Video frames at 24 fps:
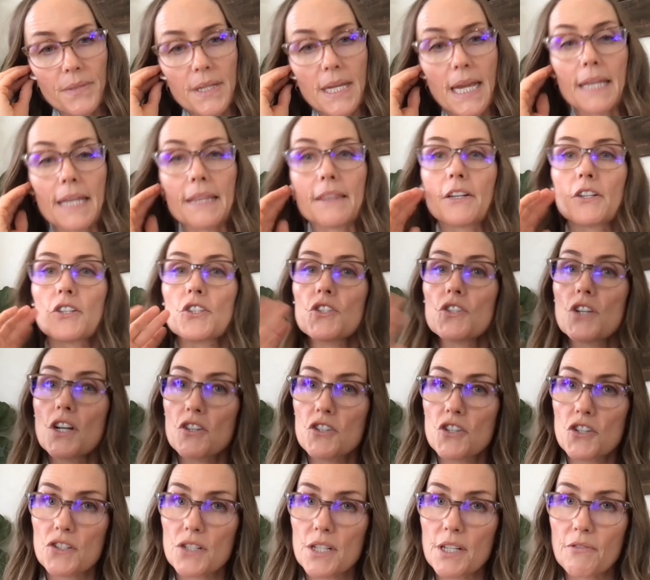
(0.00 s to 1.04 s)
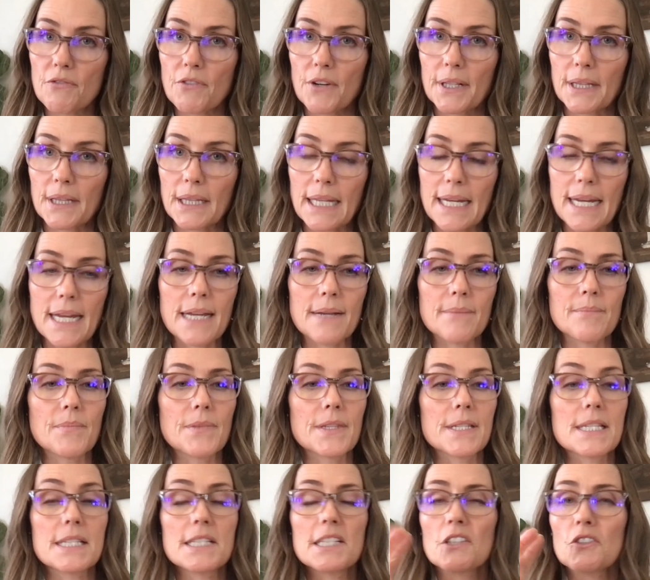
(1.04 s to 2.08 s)
and they're structured differently.
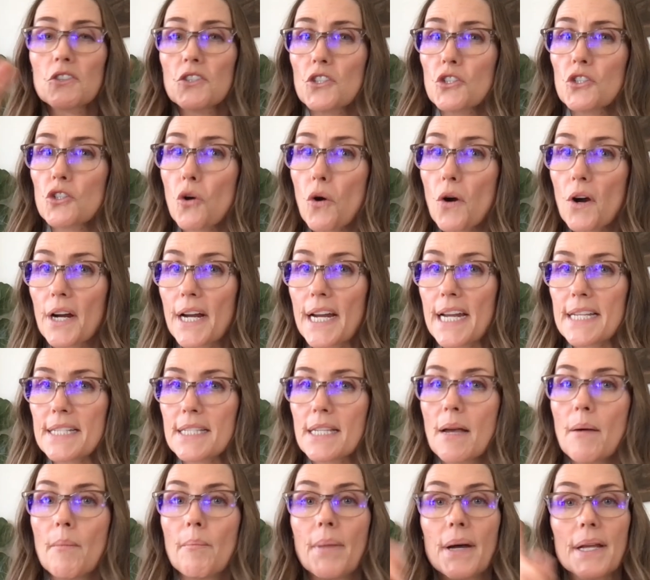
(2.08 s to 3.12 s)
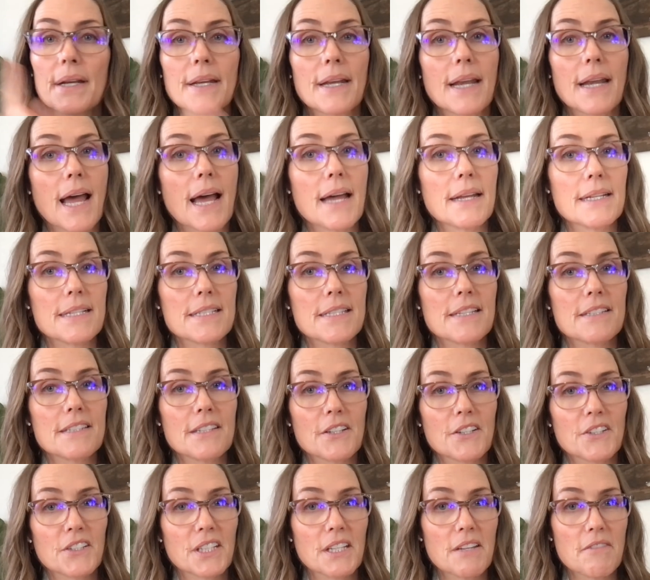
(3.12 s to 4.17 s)
Still stories, but not
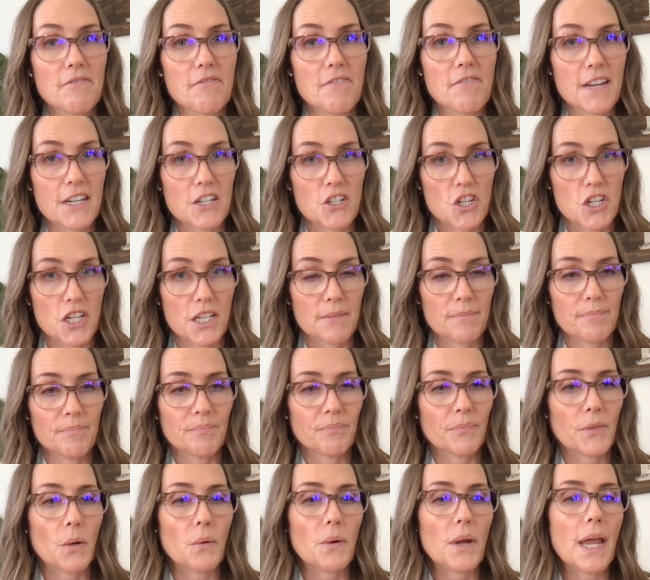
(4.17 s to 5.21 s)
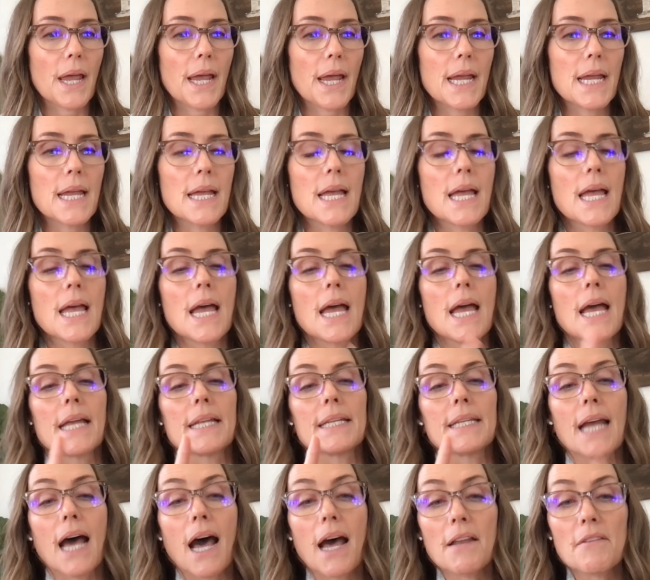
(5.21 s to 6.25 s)
necessarily fiction. Okay.
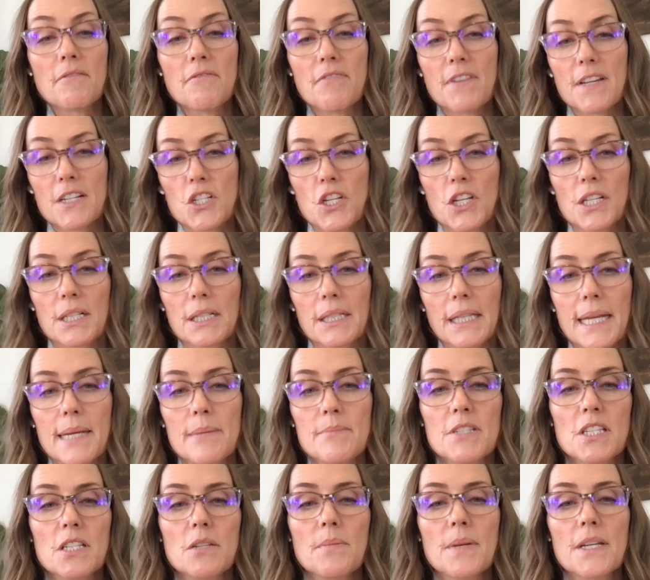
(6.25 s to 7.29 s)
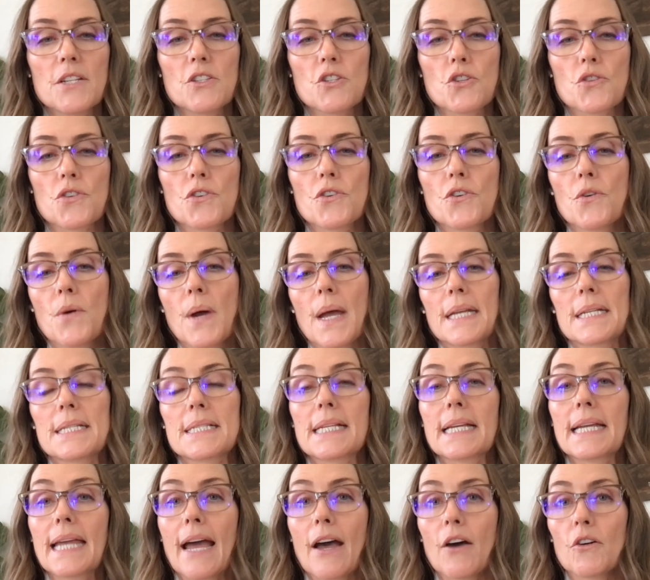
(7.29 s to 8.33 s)
Nonfiction claims to be true and
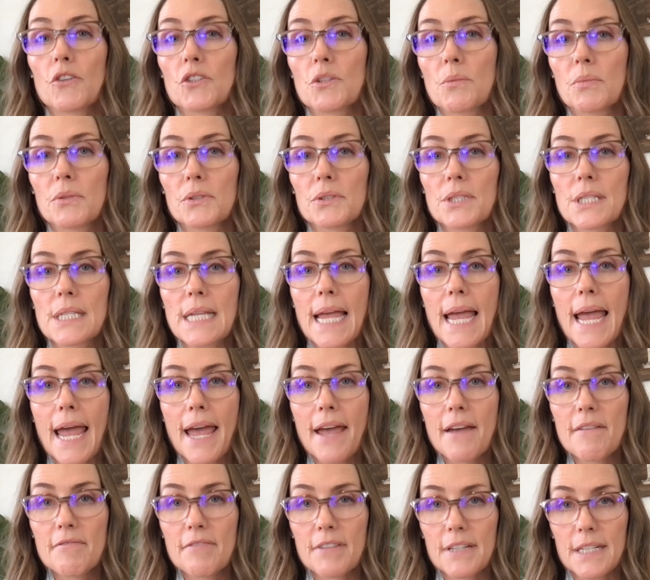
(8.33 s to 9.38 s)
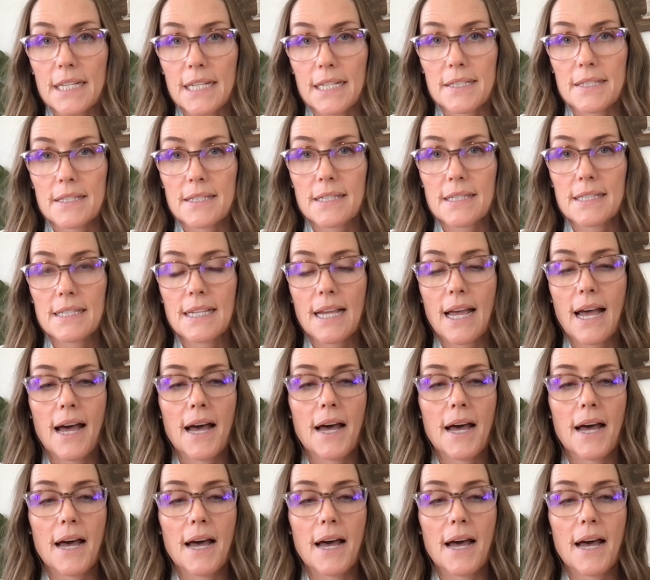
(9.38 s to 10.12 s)
is accountable to evidence.